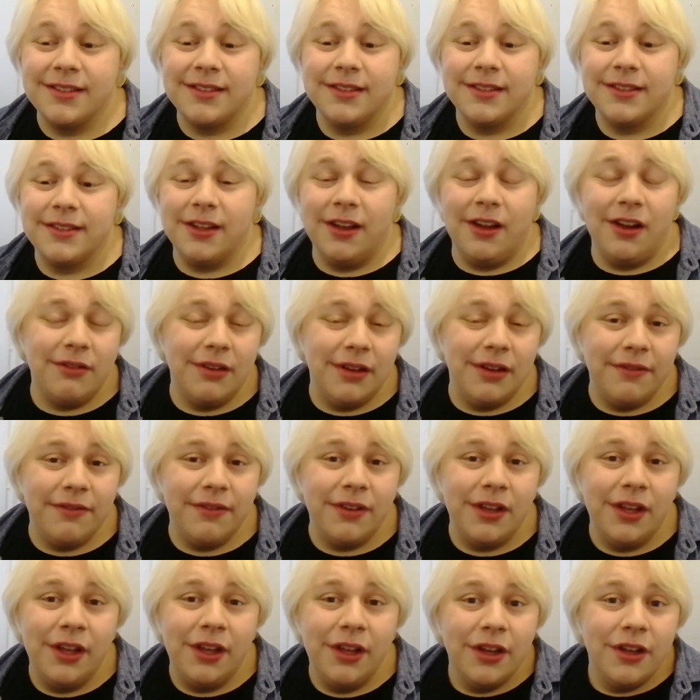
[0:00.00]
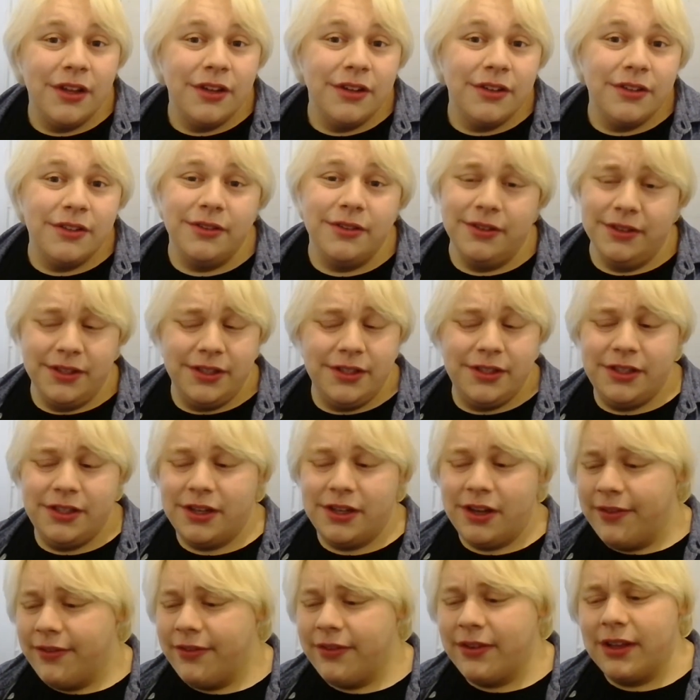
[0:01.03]
start with, to the
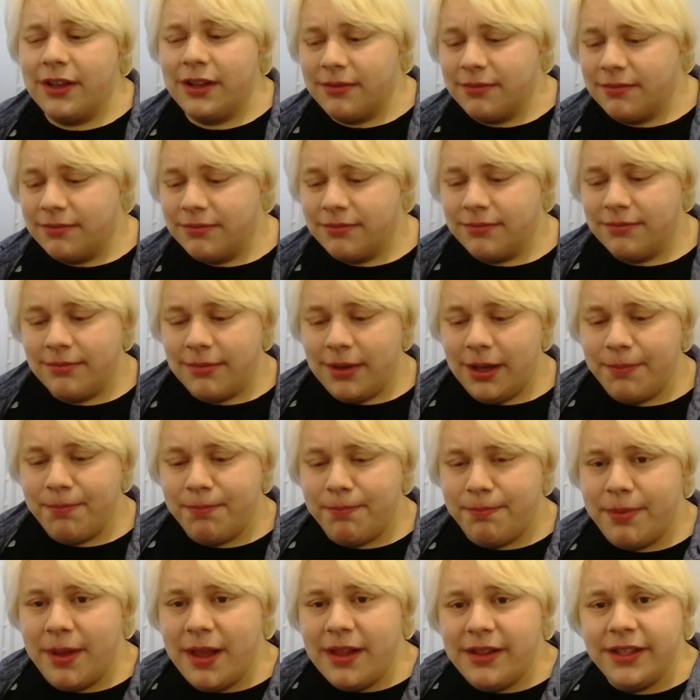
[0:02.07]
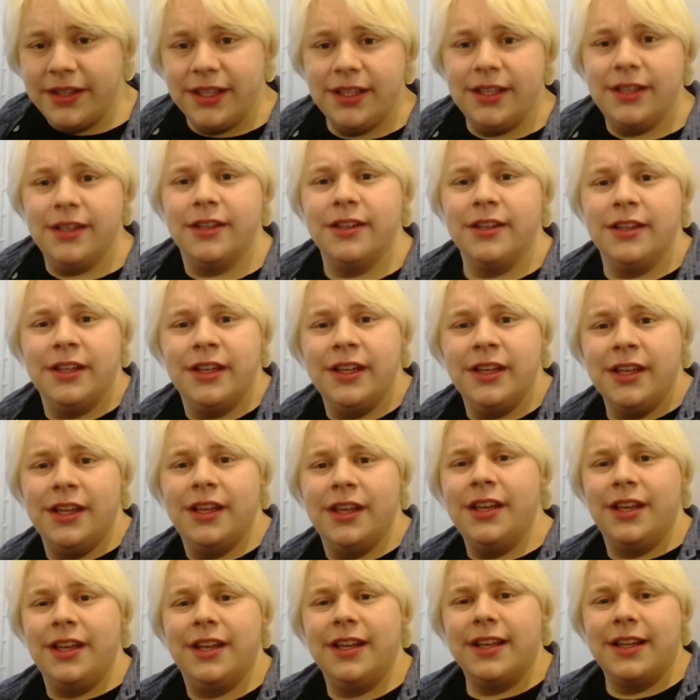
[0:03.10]
shoving my belly
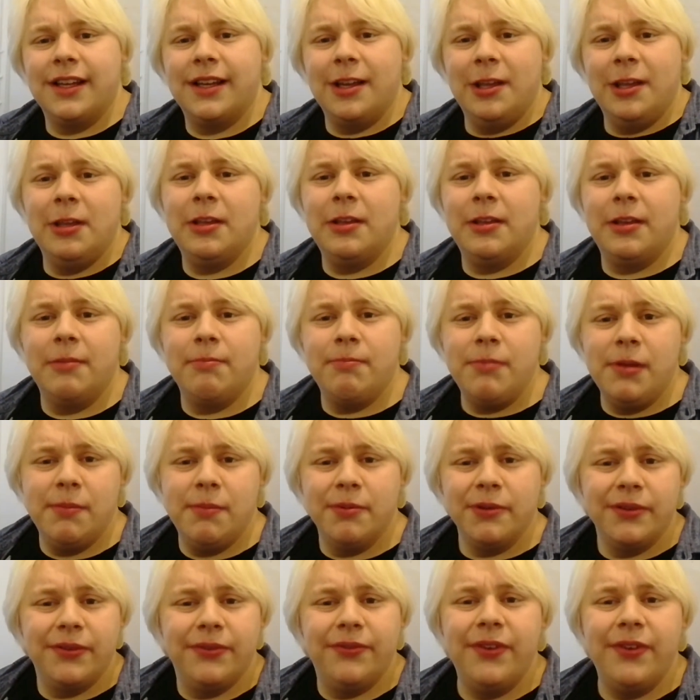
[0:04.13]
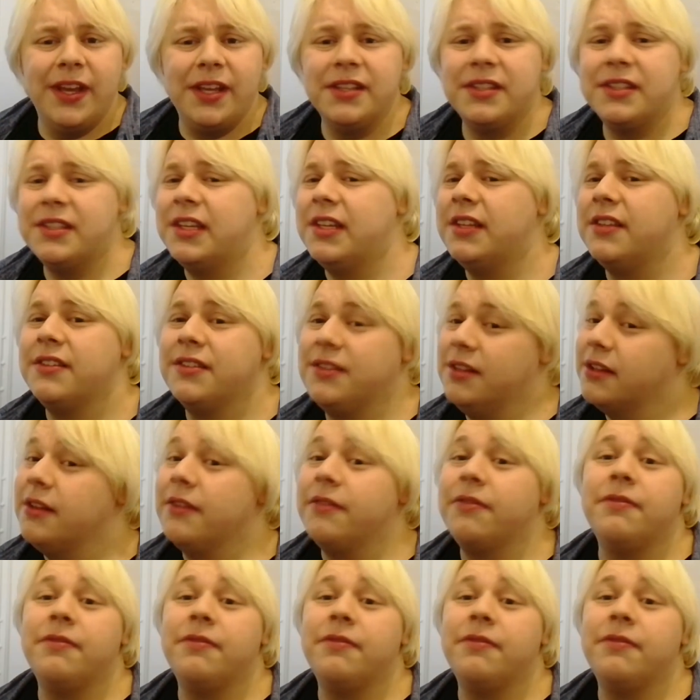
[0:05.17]
in people's faces, to the